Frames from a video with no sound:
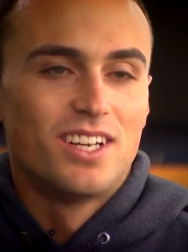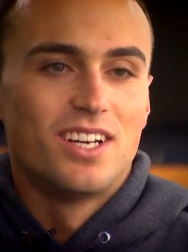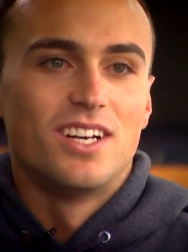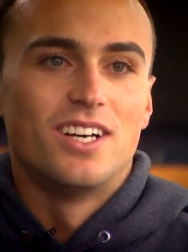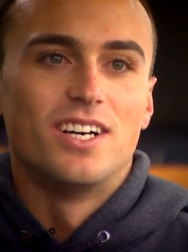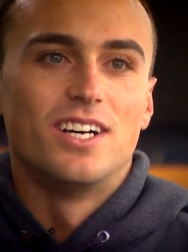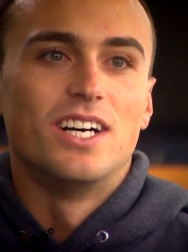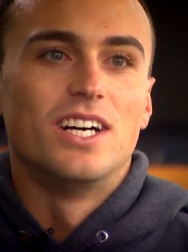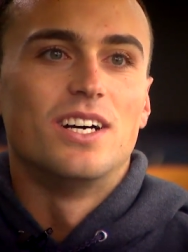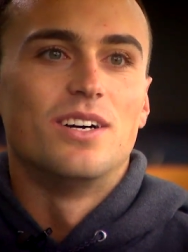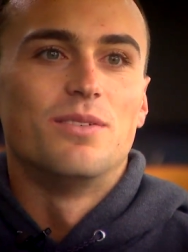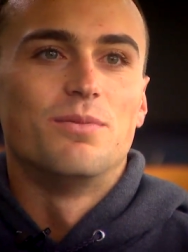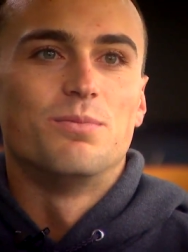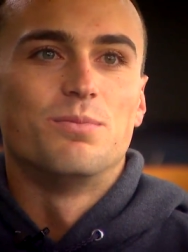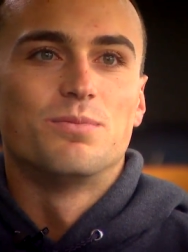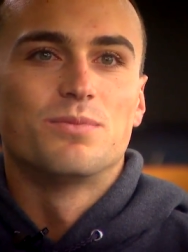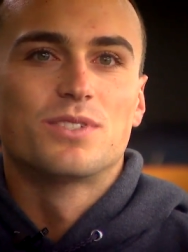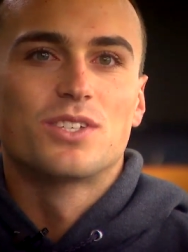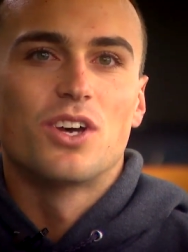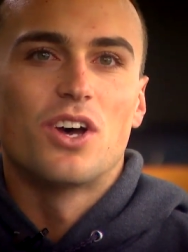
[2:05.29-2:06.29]
Um,
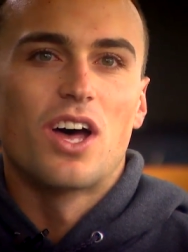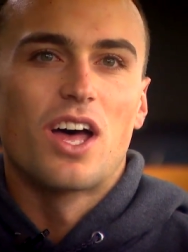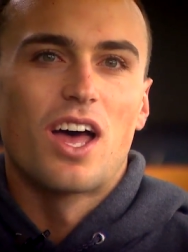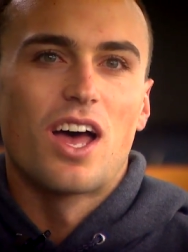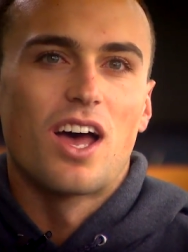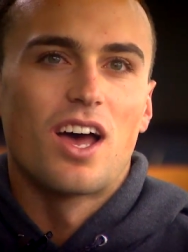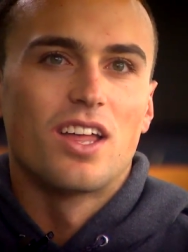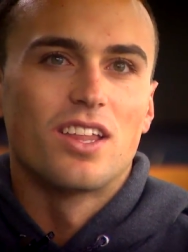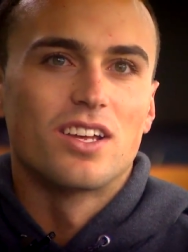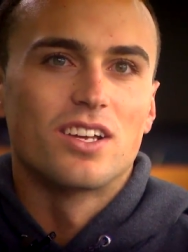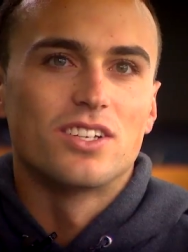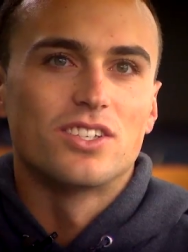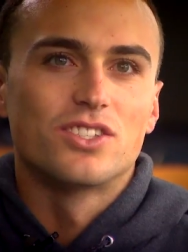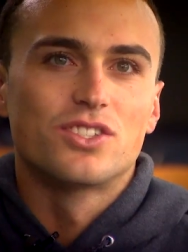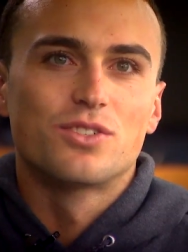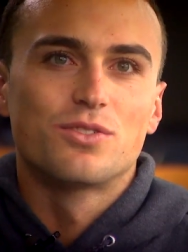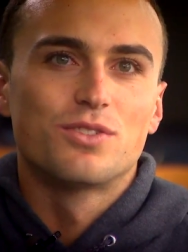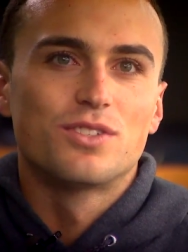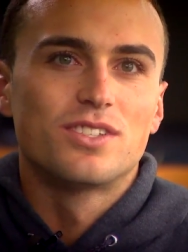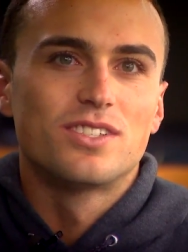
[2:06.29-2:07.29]
so I, I think
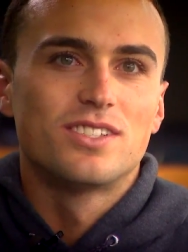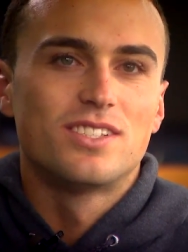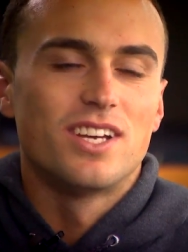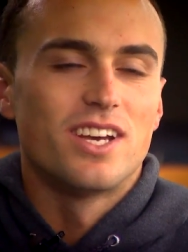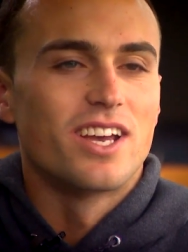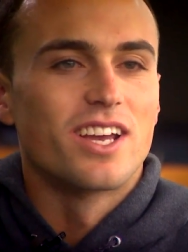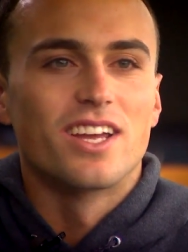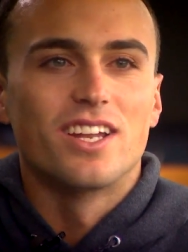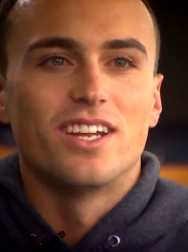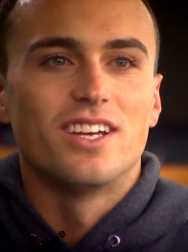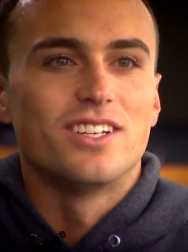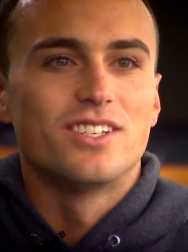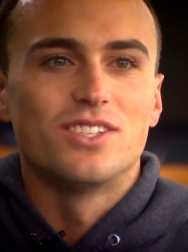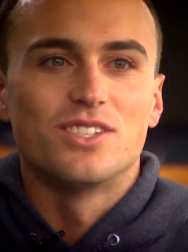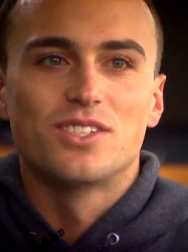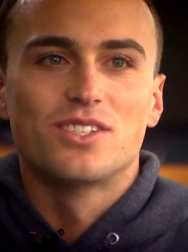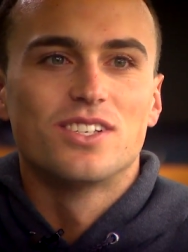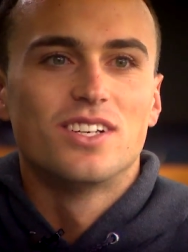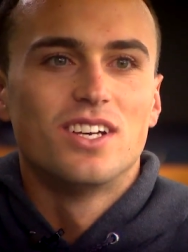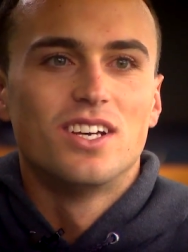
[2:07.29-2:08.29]
just taking it
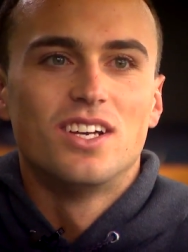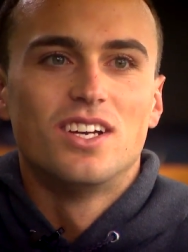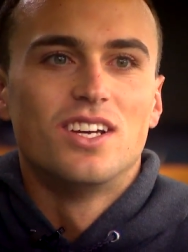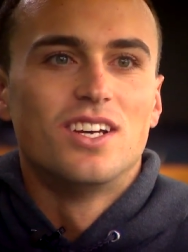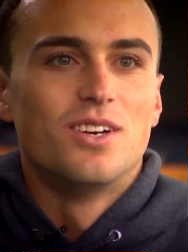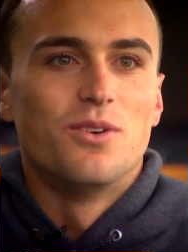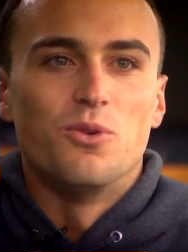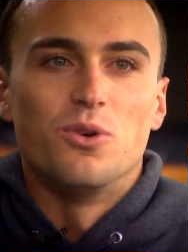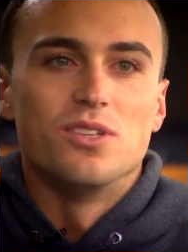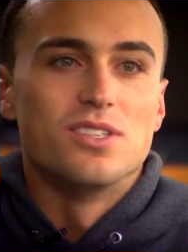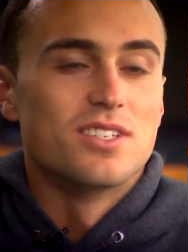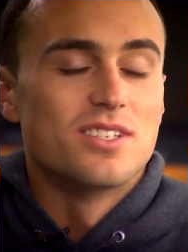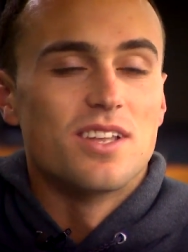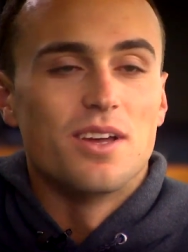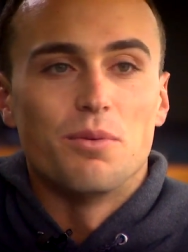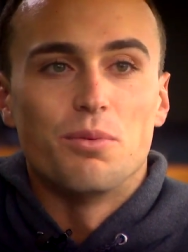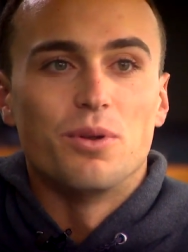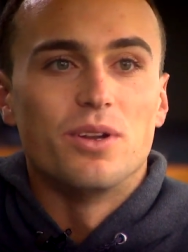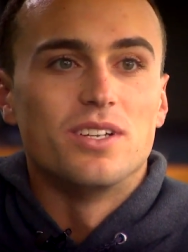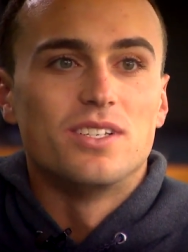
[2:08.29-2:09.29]
just one
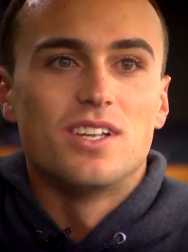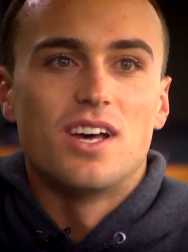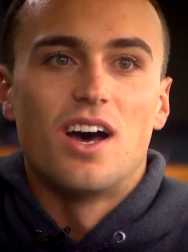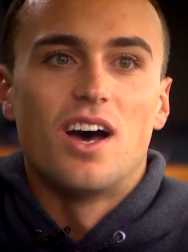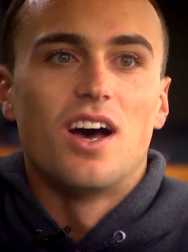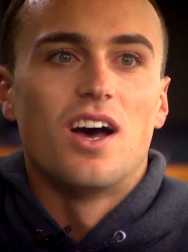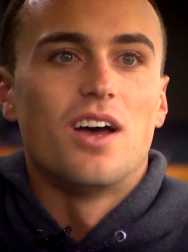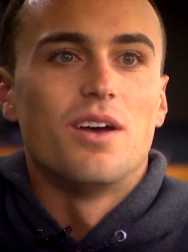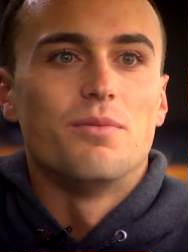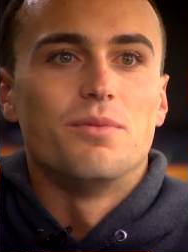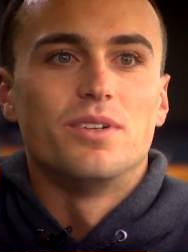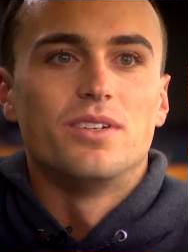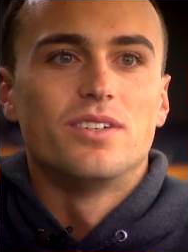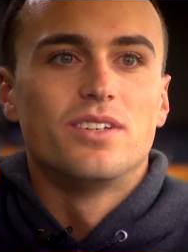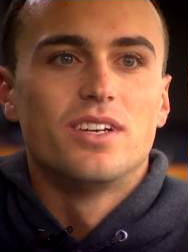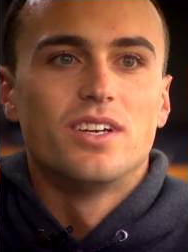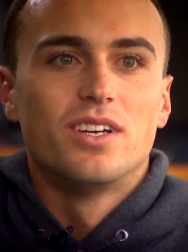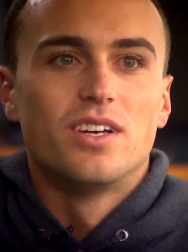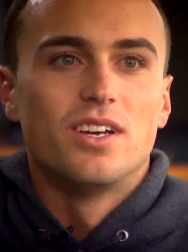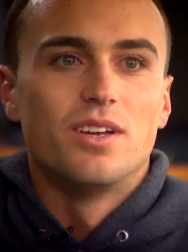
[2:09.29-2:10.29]
step at a time and,
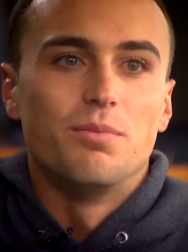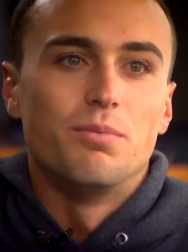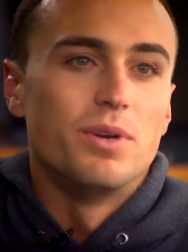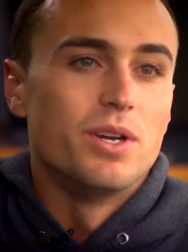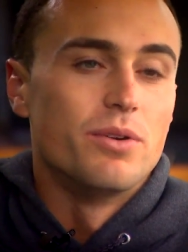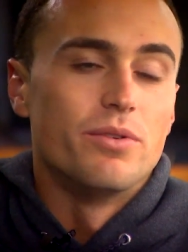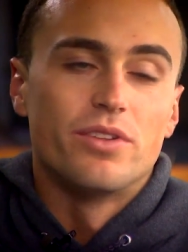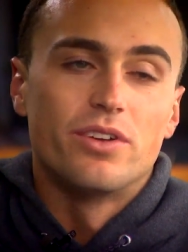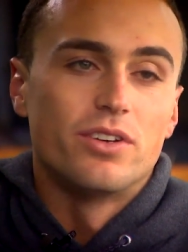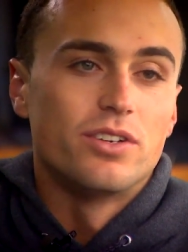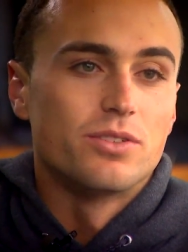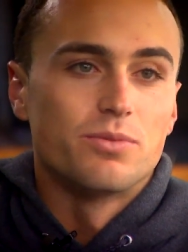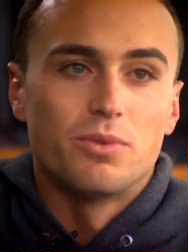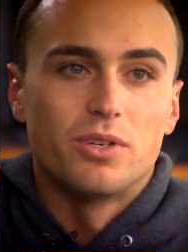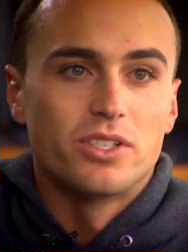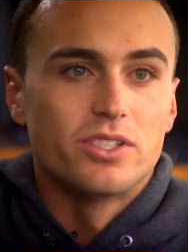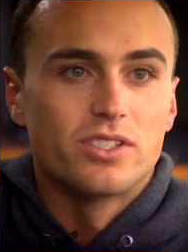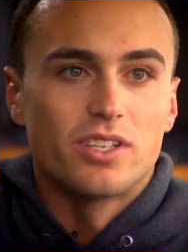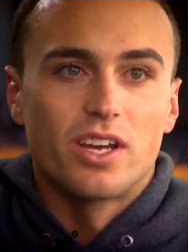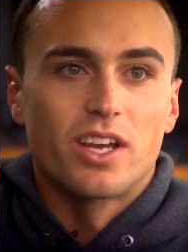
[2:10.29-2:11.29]
and being with her as
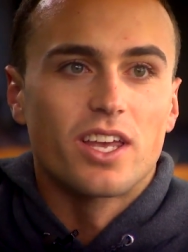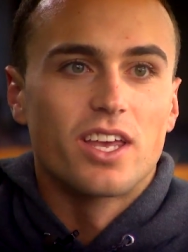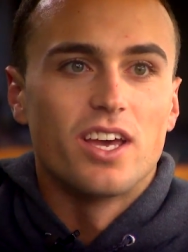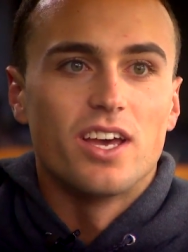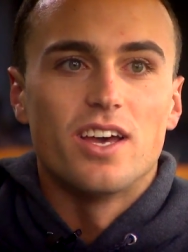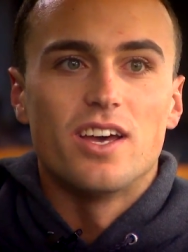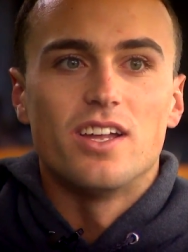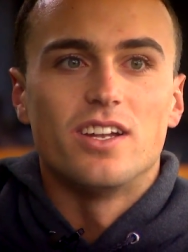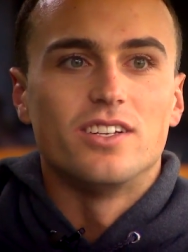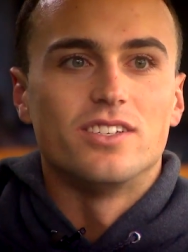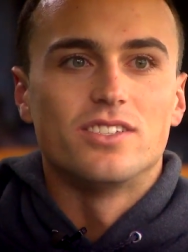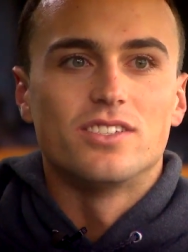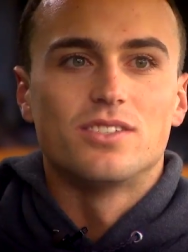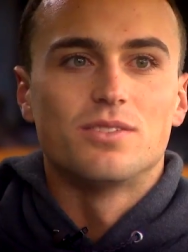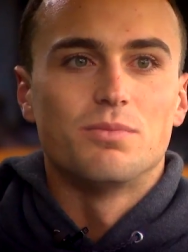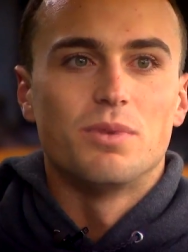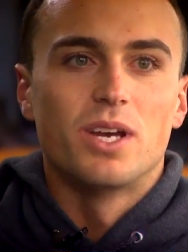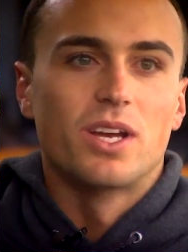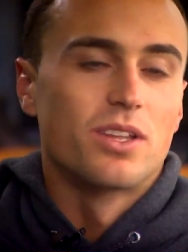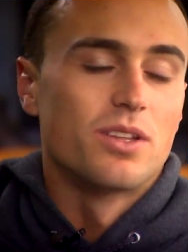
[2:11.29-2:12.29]
much as I can and
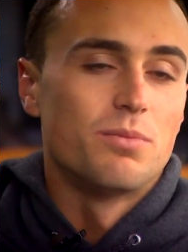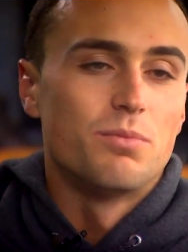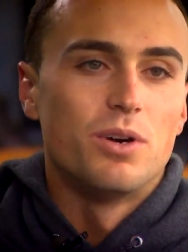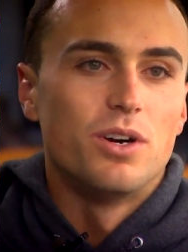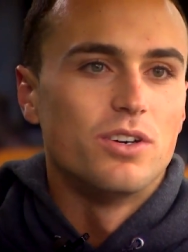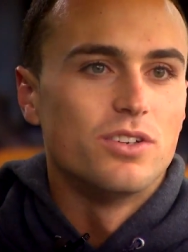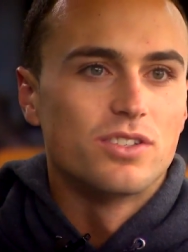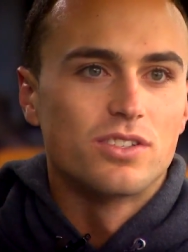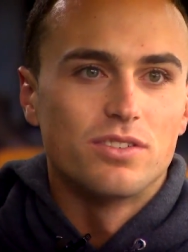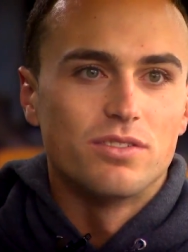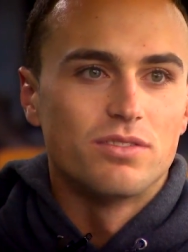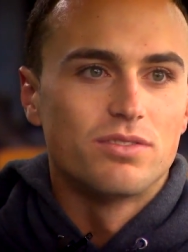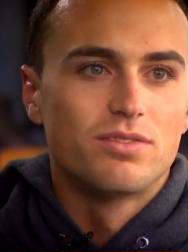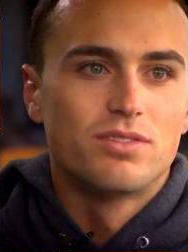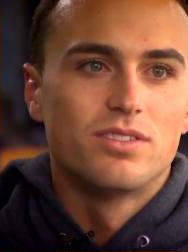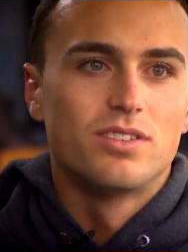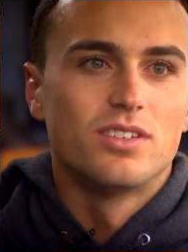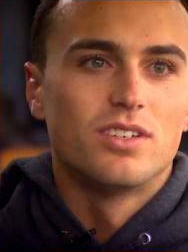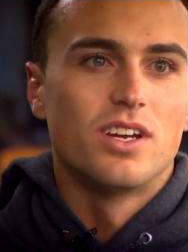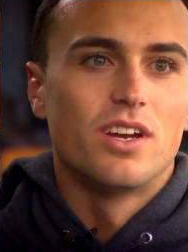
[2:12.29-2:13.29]
just making the most of
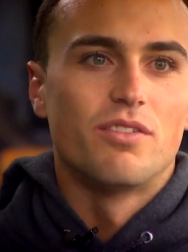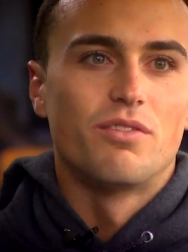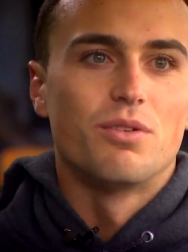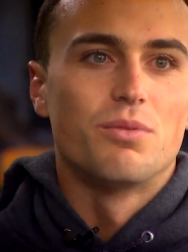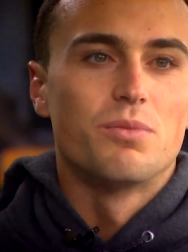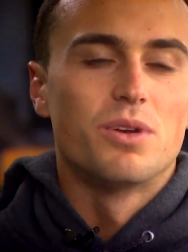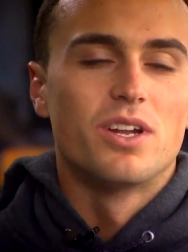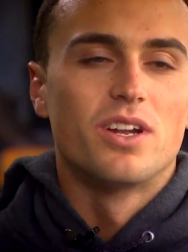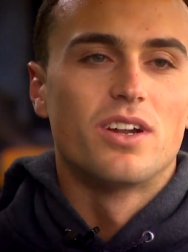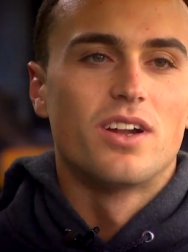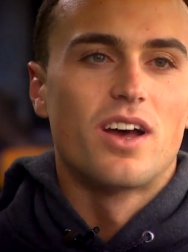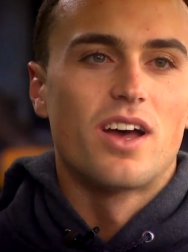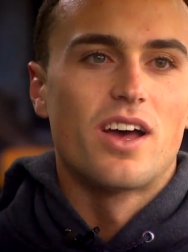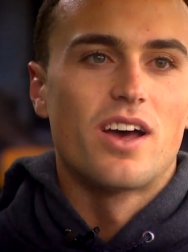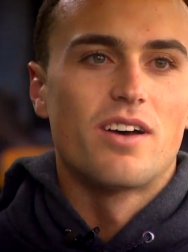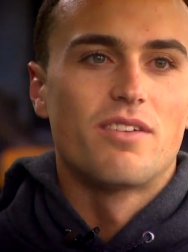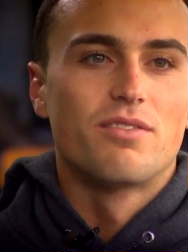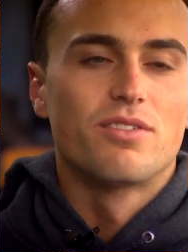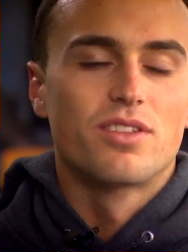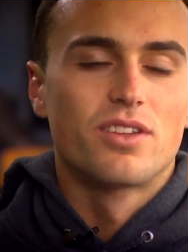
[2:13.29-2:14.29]
every minute I
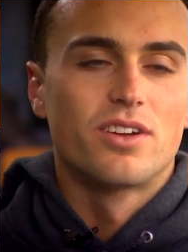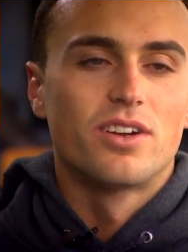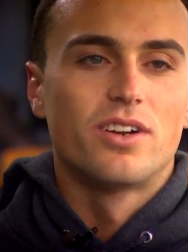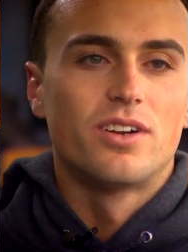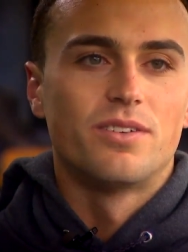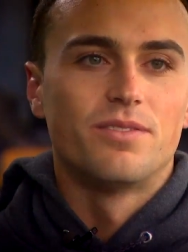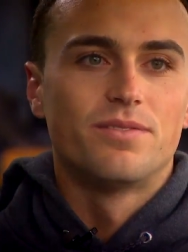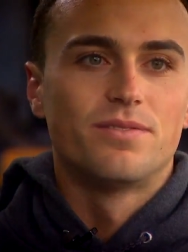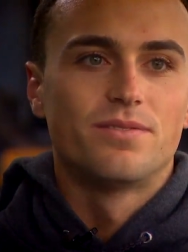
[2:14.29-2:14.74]
have with her.